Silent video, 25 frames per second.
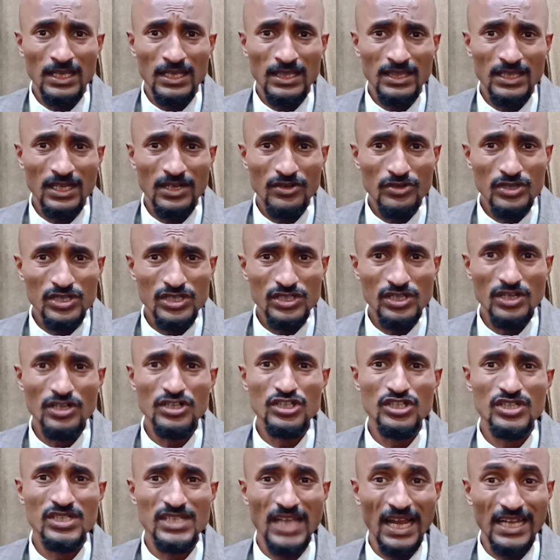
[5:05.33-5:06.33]
The research
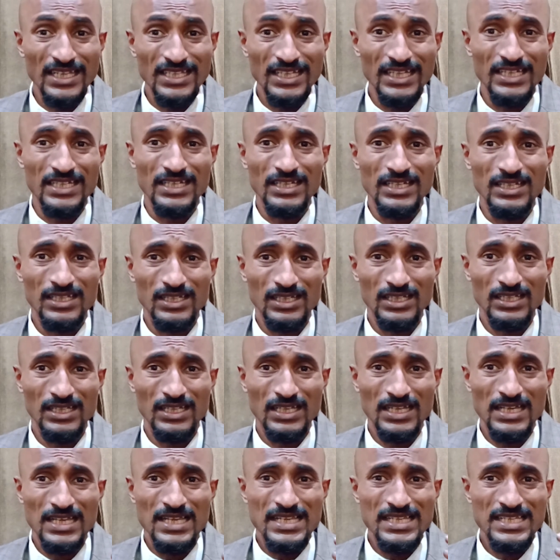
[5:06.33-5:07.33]
studied
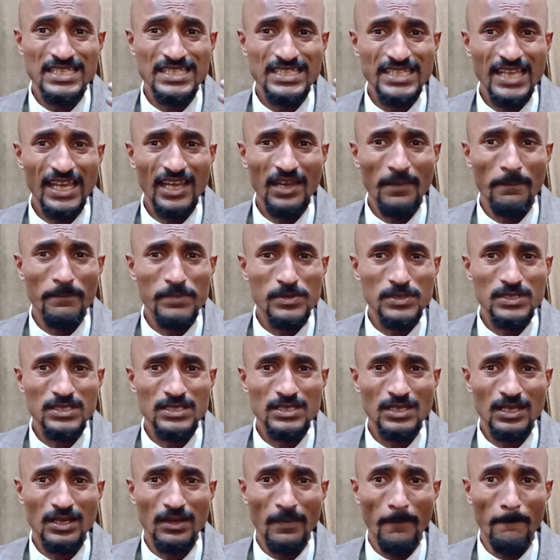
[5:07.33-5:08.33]
6
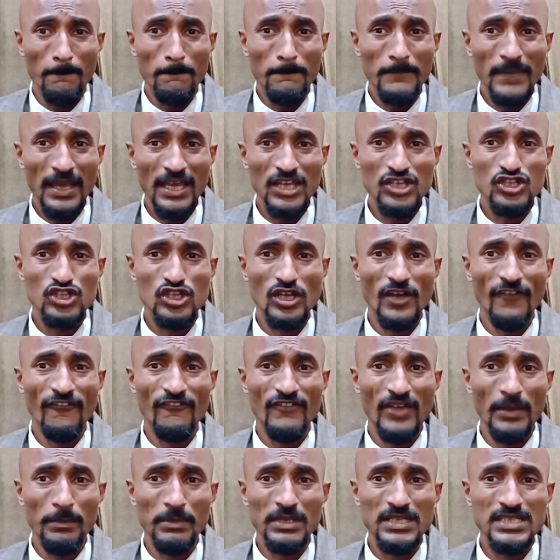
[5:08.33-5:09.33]
major
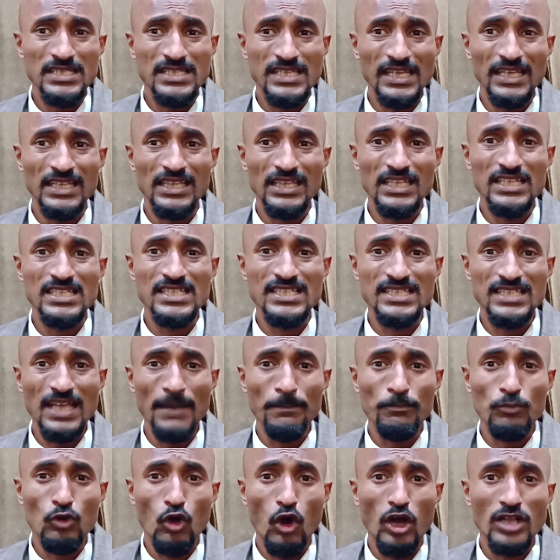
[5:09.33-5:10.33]
famines in the
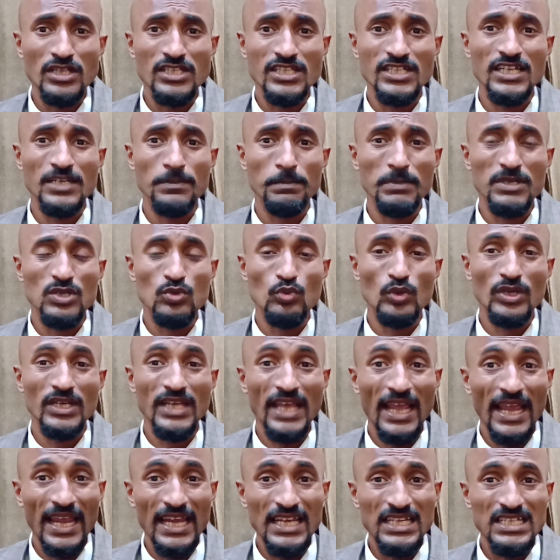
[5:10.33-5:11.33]
subcontinent between
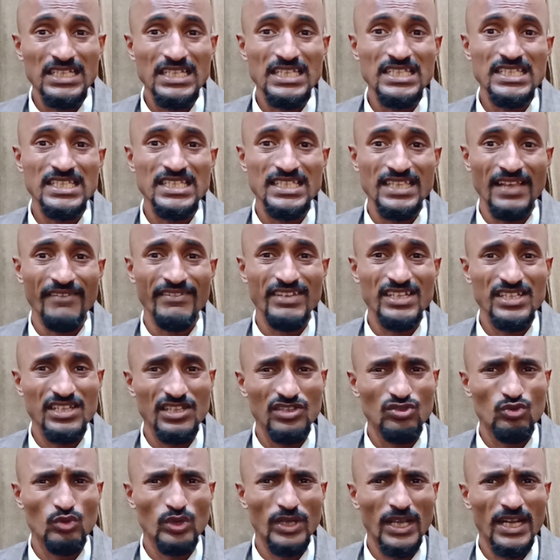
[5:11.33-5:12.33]

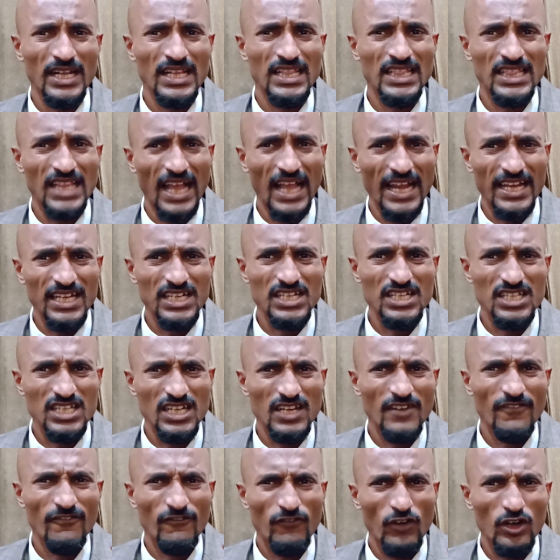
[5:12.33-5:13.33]
1873 and
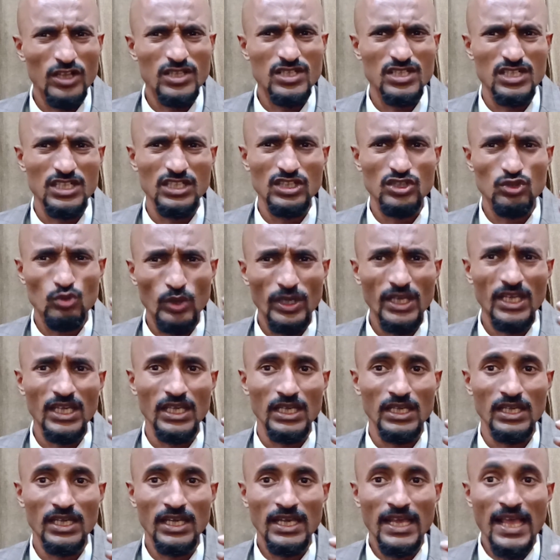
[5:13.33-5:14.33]

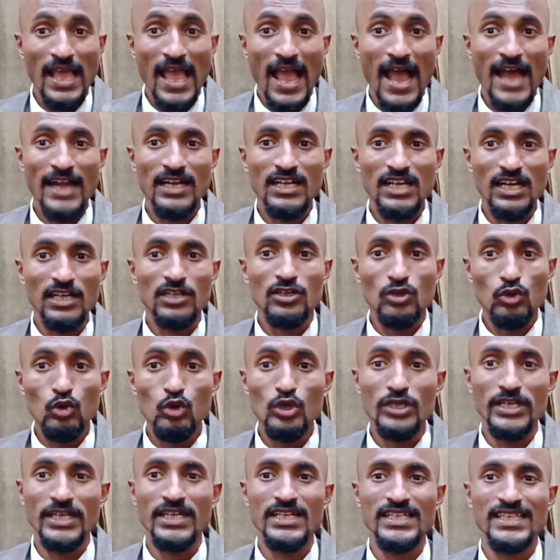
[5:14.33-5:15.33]
1943 and
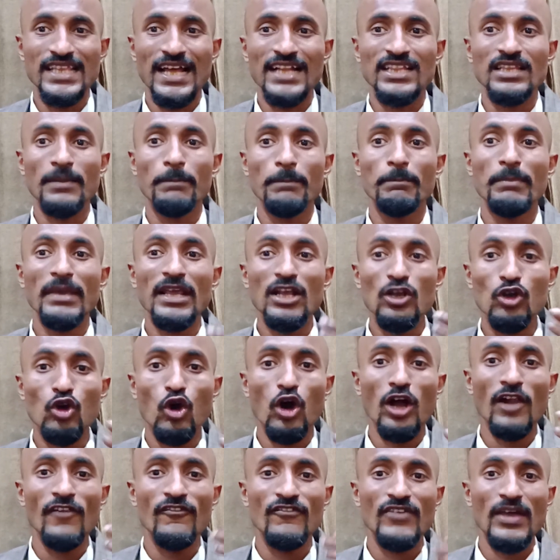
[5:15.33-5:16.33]
concluded that the
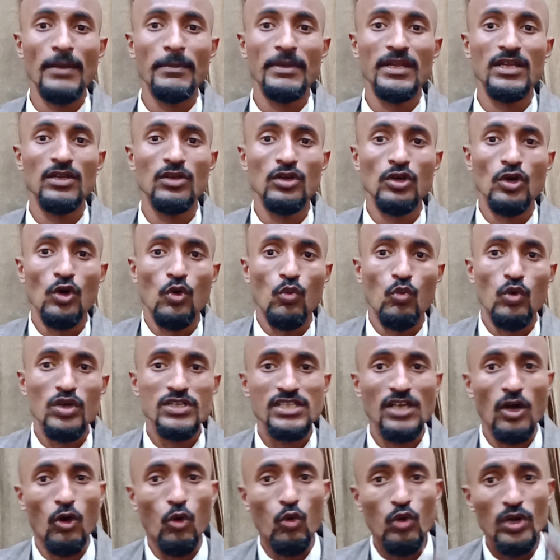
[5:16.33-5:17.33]
Bengal famine was
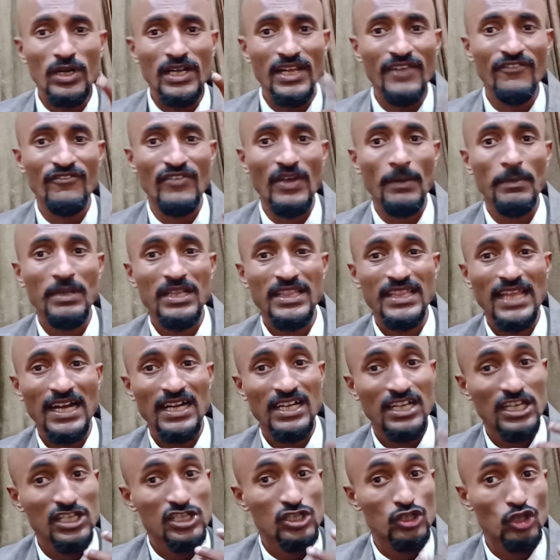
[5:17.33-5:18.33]
the only famine
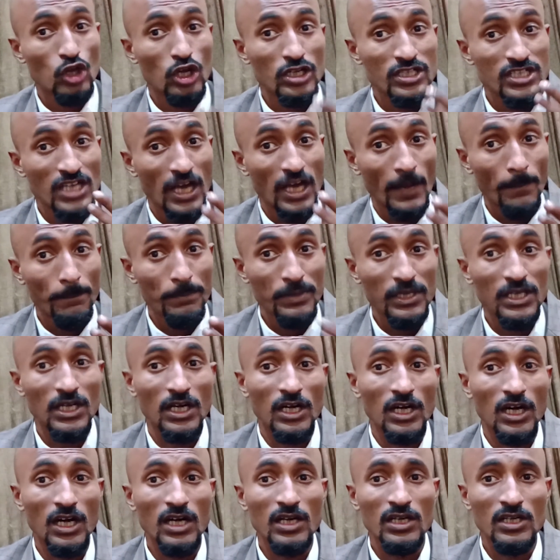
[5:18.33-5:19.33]
that does not
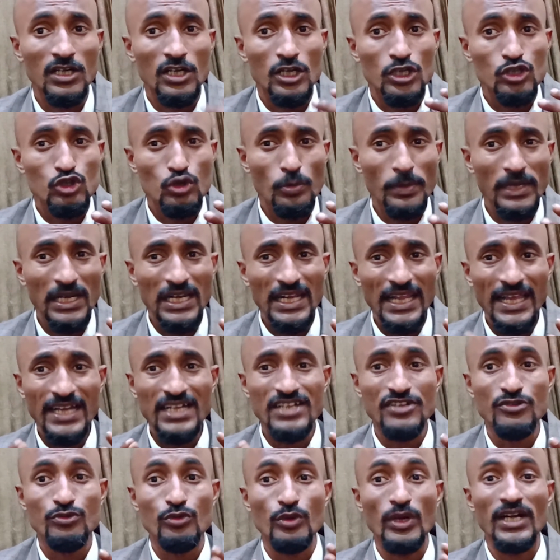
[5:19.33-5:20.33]
appear to be
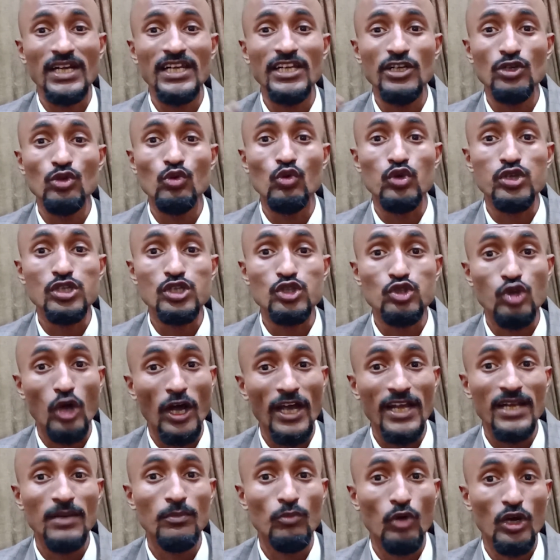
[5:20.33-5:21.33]
linked directly to
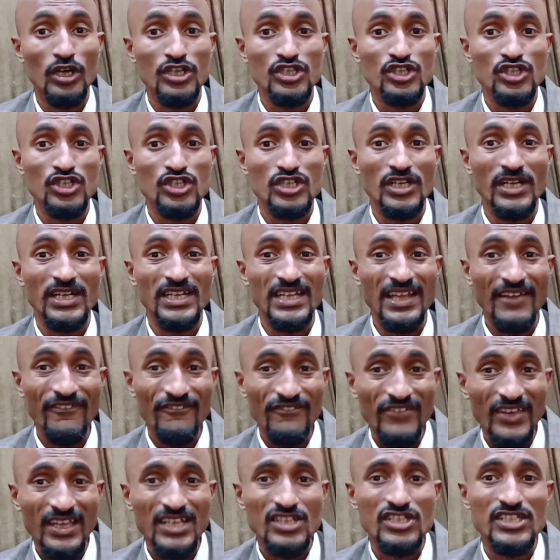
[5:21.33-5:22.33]
soil moisture
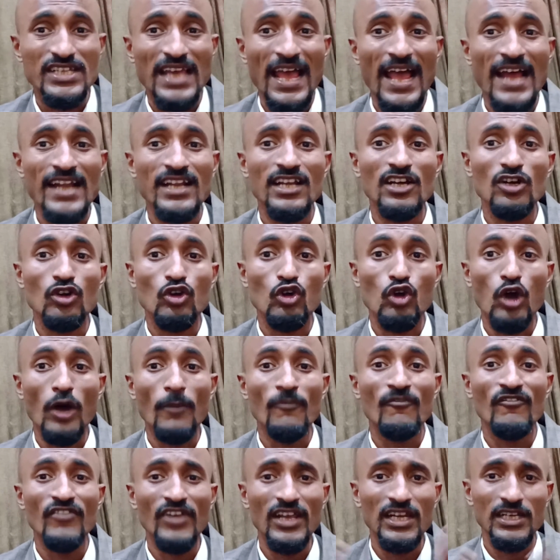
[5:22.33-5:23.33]
defect and
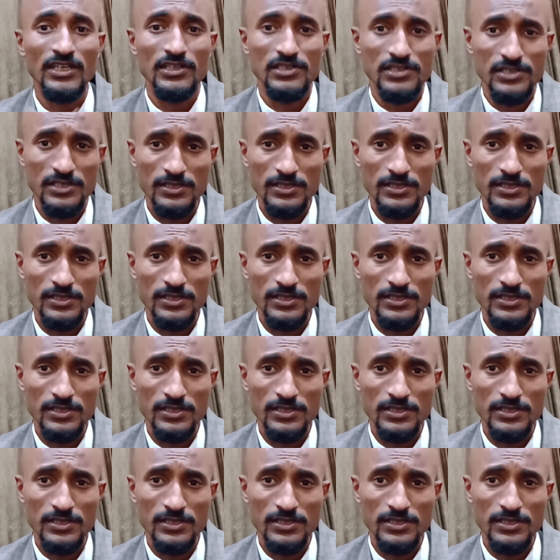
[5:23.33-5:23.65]
crop failures.